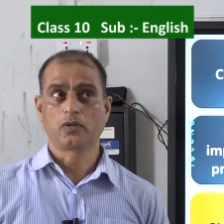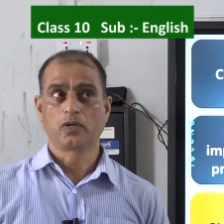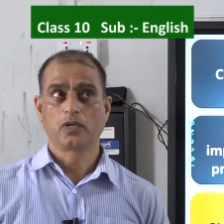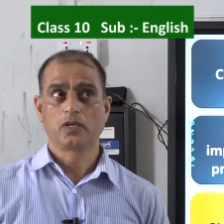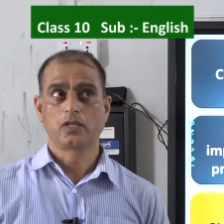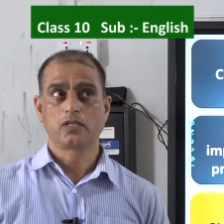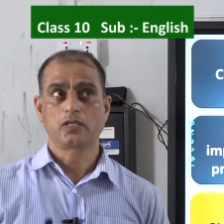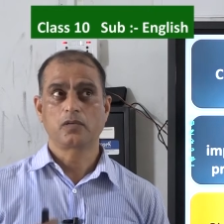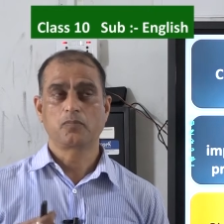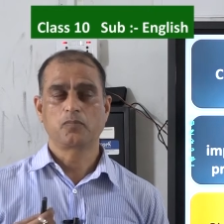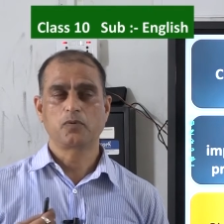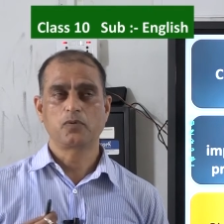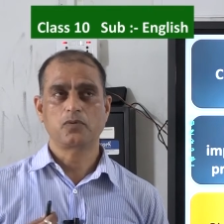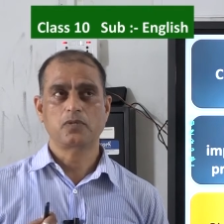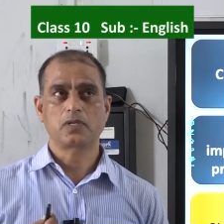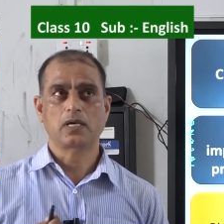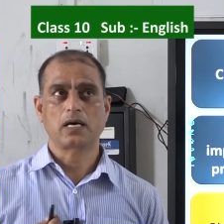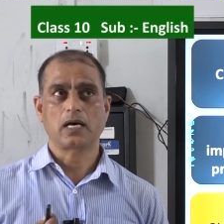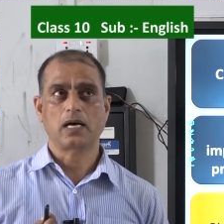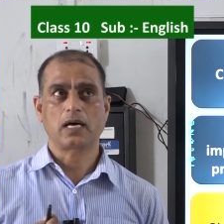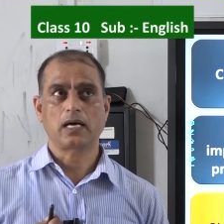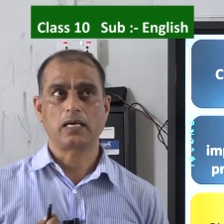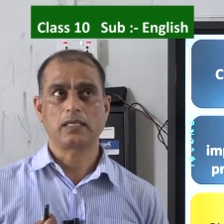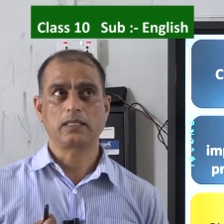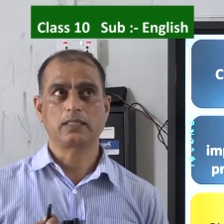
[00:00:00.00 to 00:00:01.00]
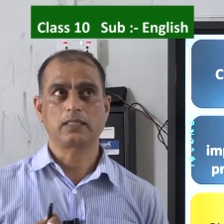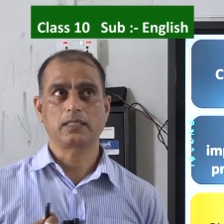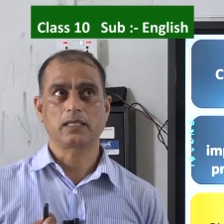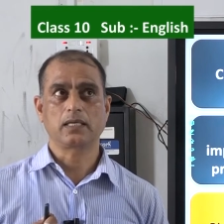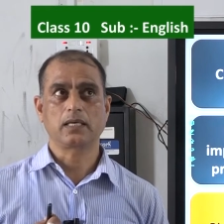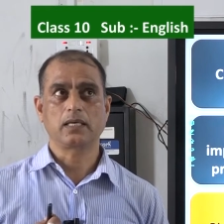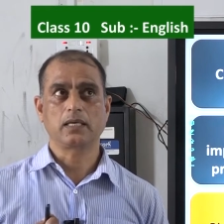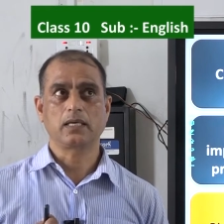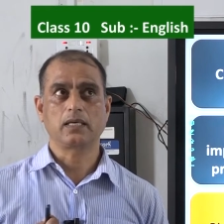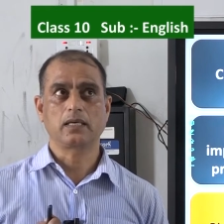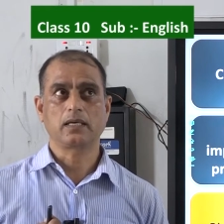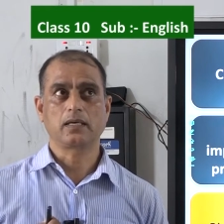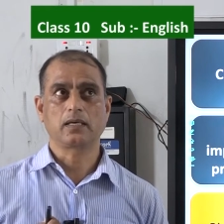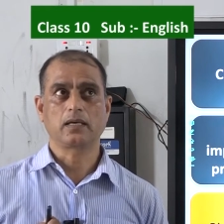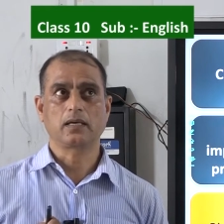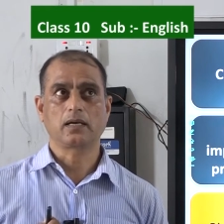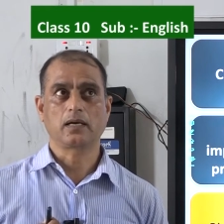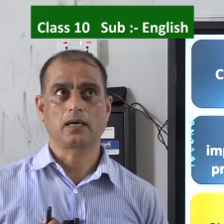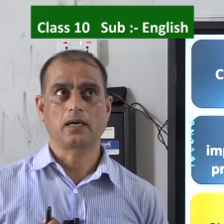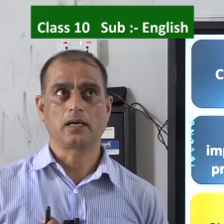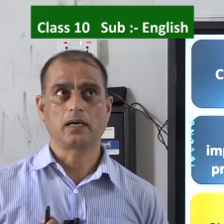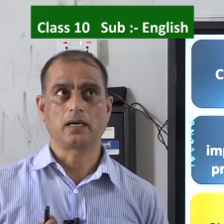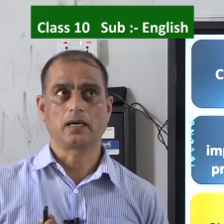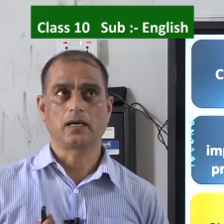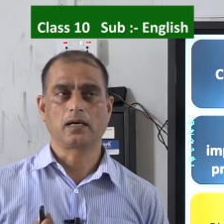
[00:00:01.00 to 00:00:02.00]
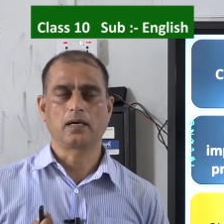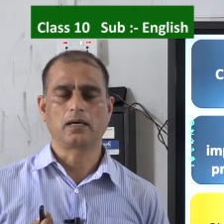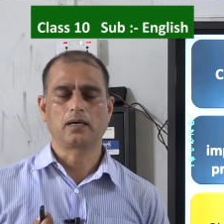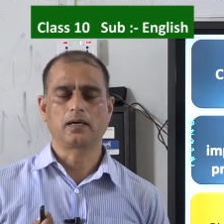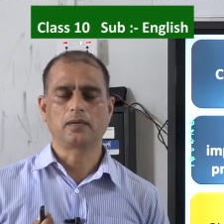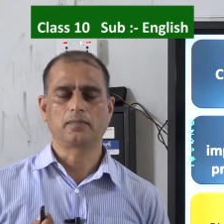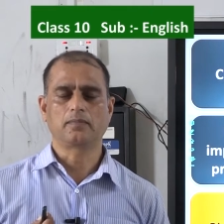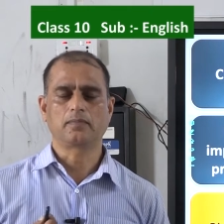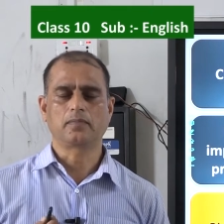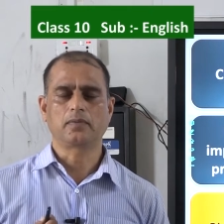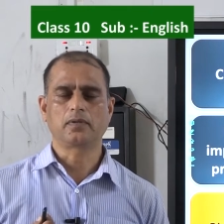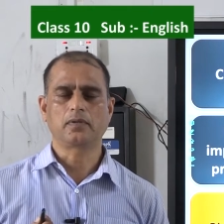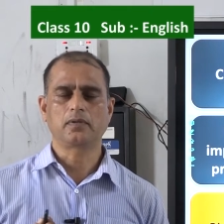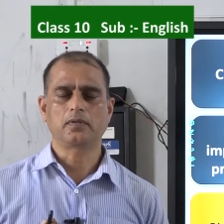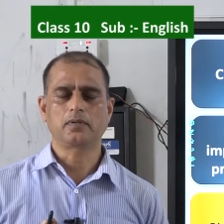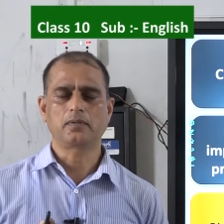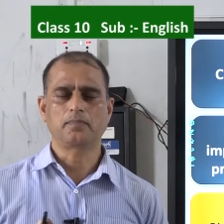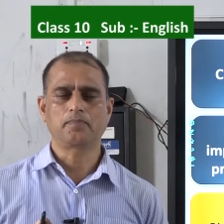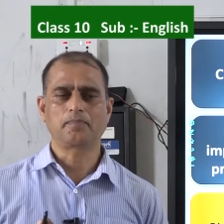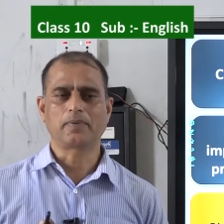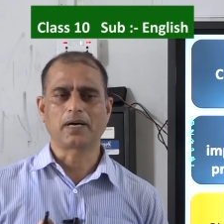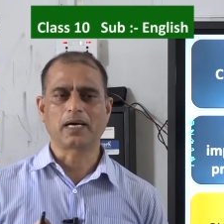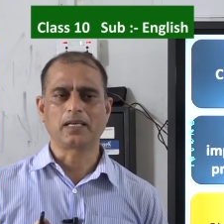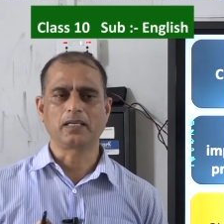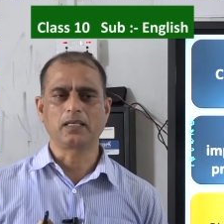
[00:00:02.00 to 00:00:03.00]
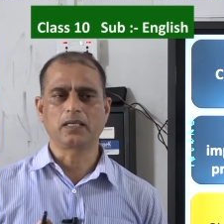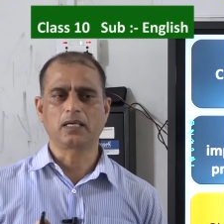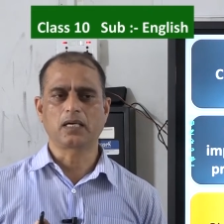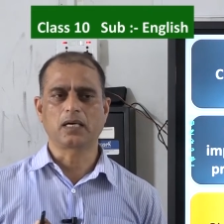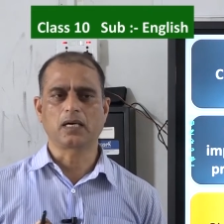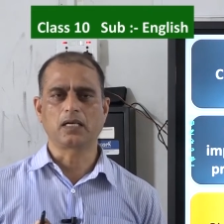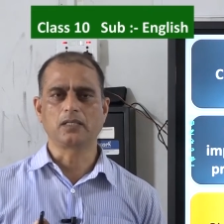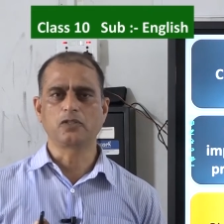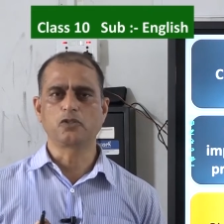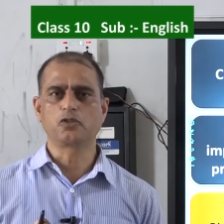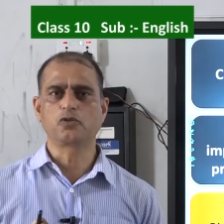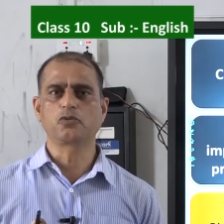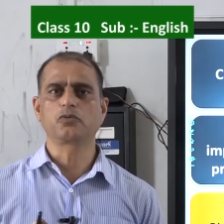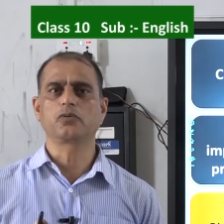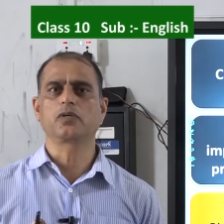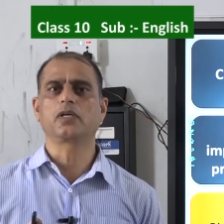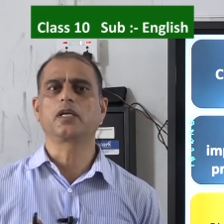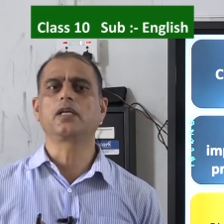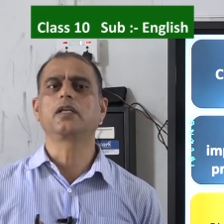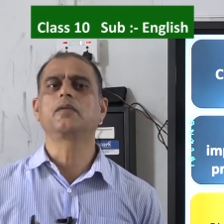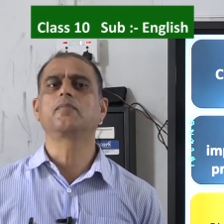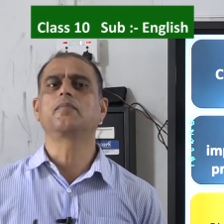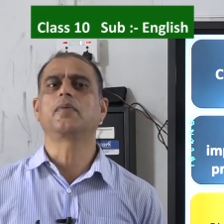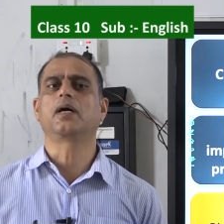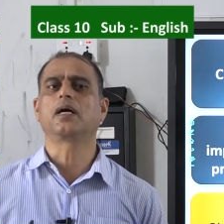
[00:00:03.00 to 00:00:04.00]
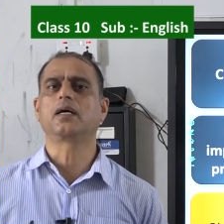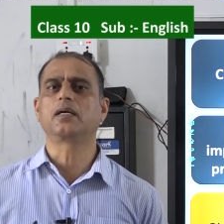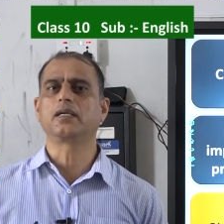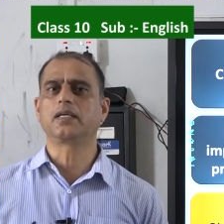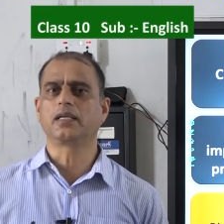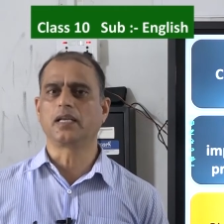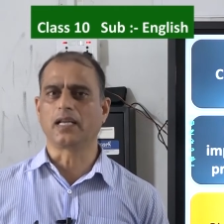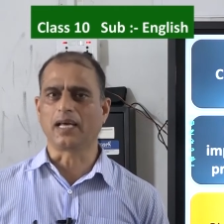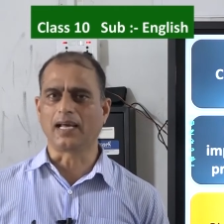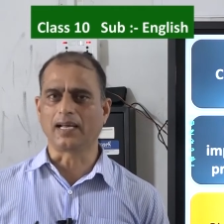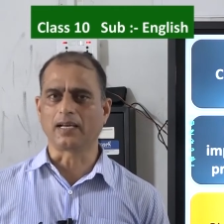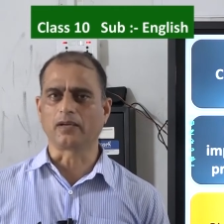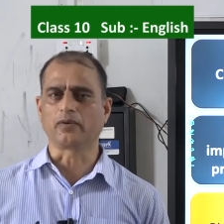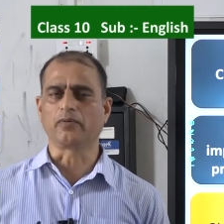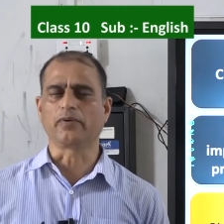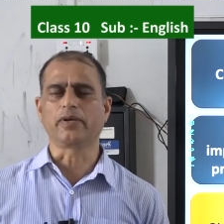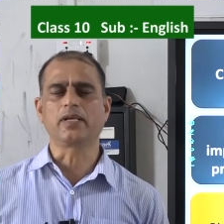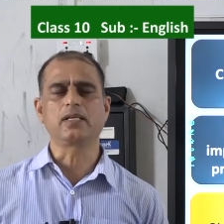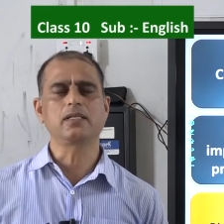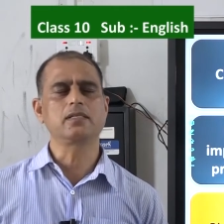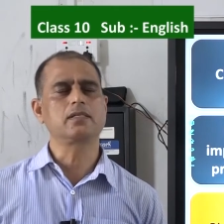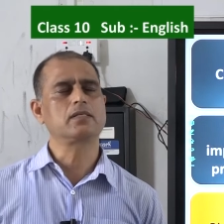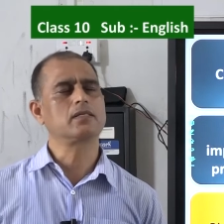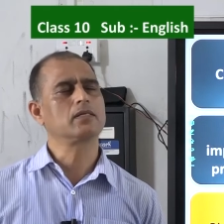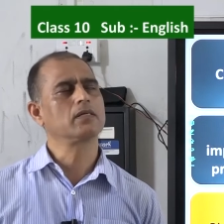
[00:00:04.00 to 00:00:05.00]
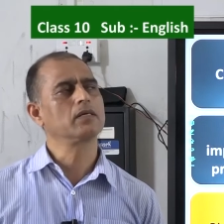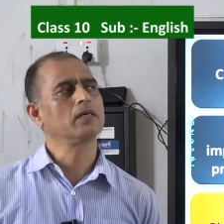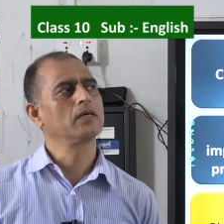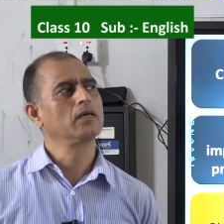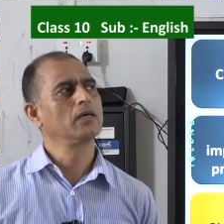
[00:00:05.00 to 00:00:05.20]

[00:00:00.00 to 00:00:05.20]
Suppose I say ma pani khanchu in my language,